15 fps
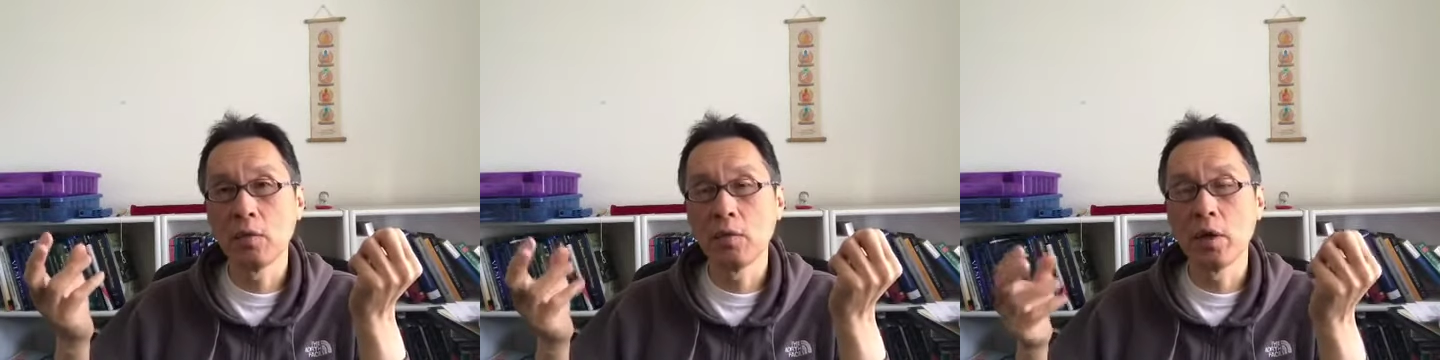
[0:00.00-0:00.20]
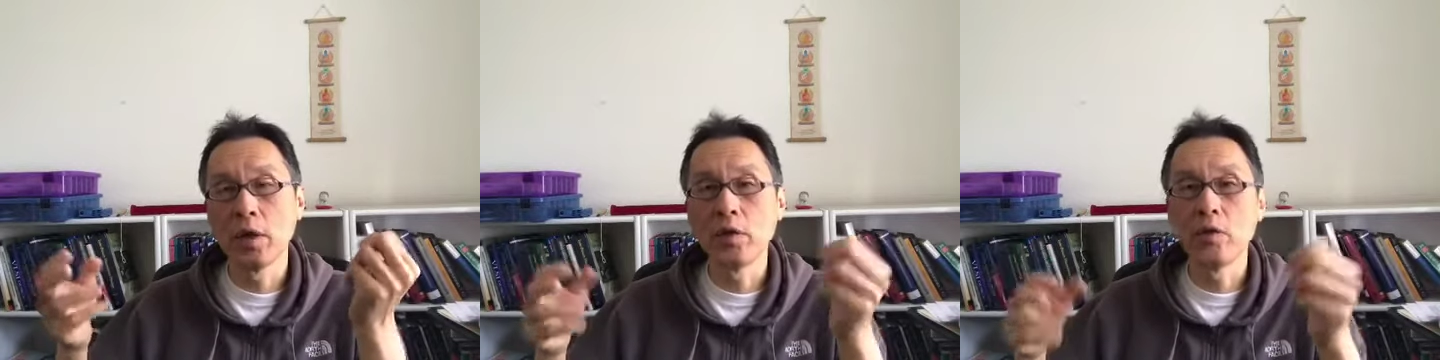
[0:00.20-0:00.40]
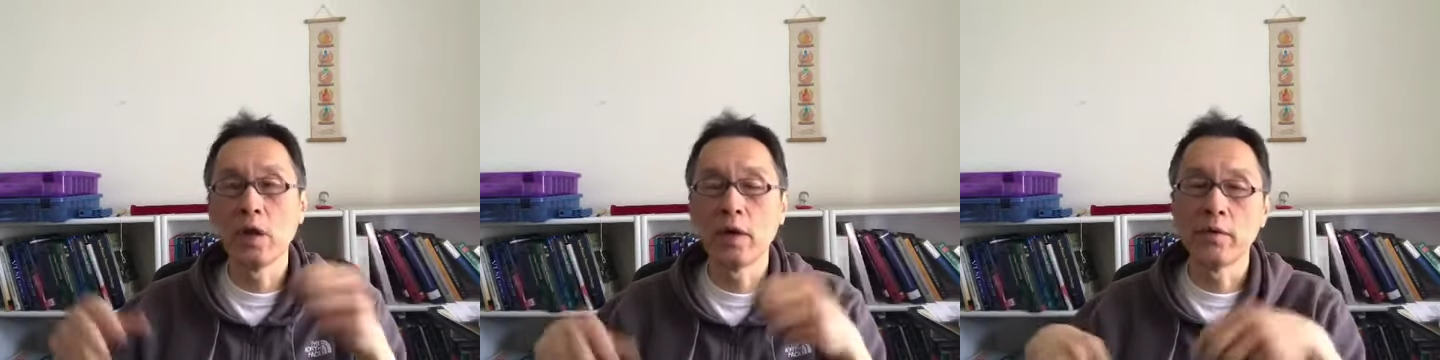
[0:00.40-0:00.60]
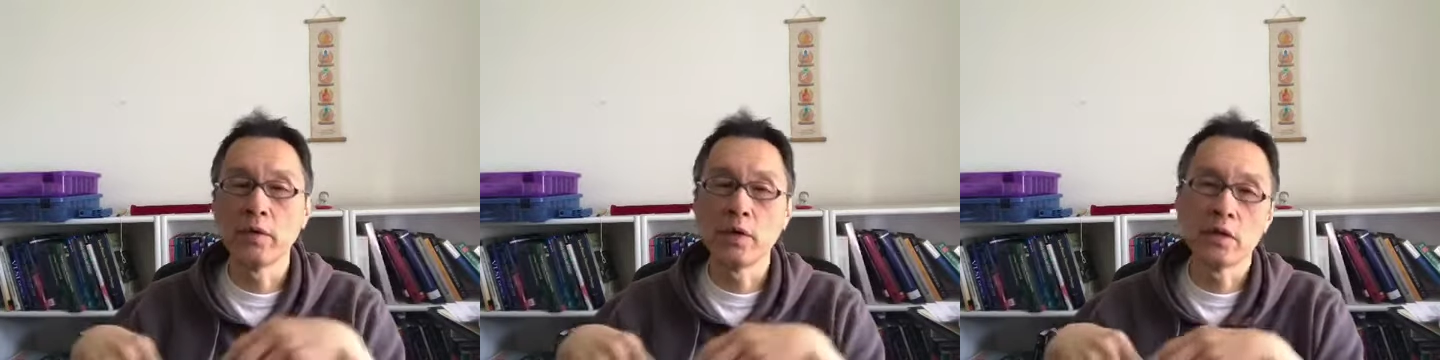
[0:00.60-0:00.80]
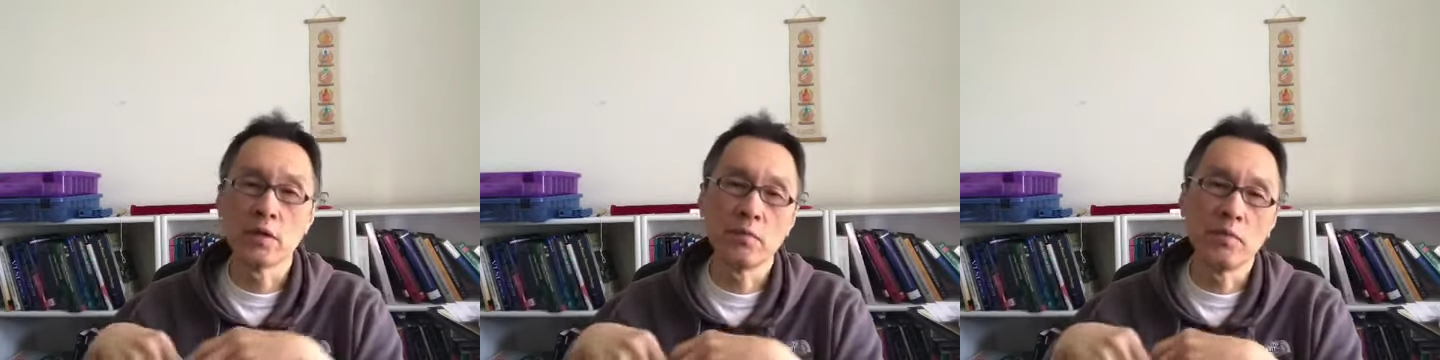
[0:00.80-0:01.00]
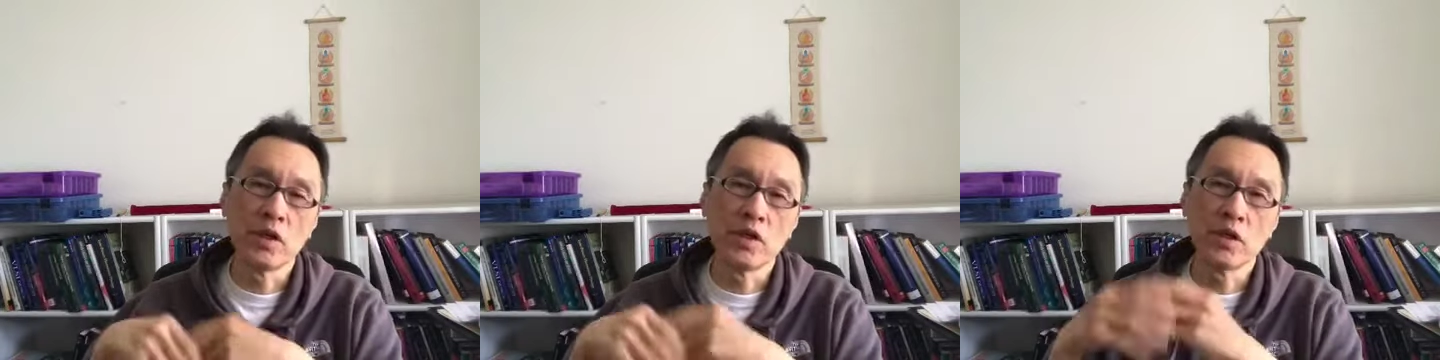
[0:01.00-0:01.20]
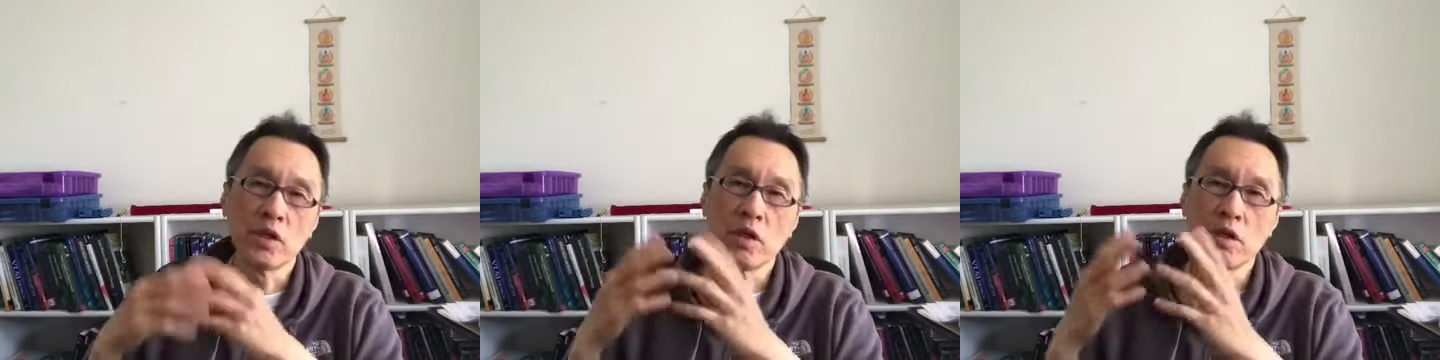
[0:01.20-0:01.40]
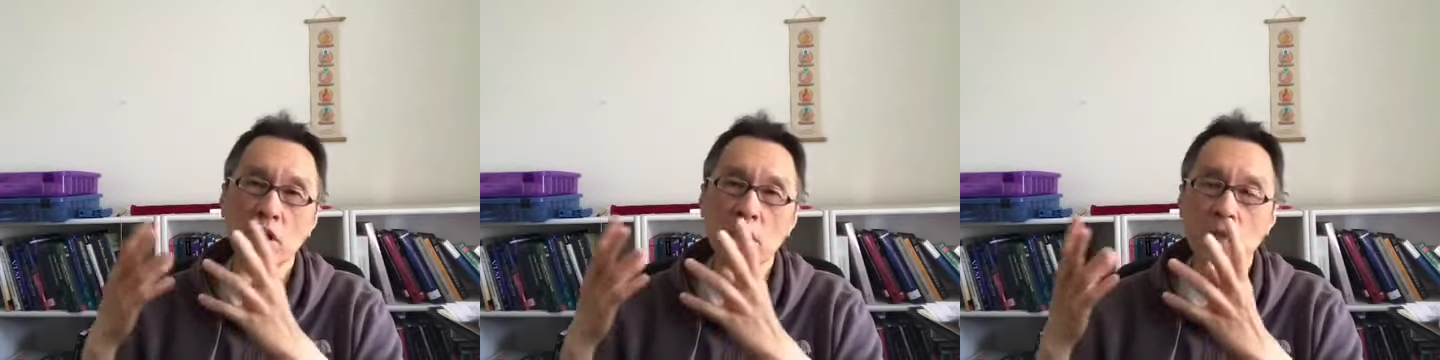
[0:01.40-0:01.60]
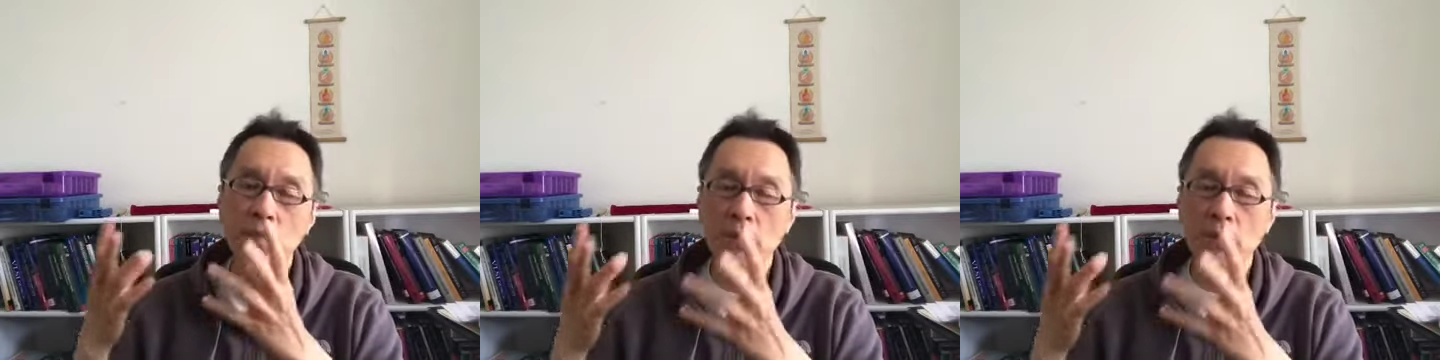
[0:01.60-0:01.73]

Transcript: where you have this mysterious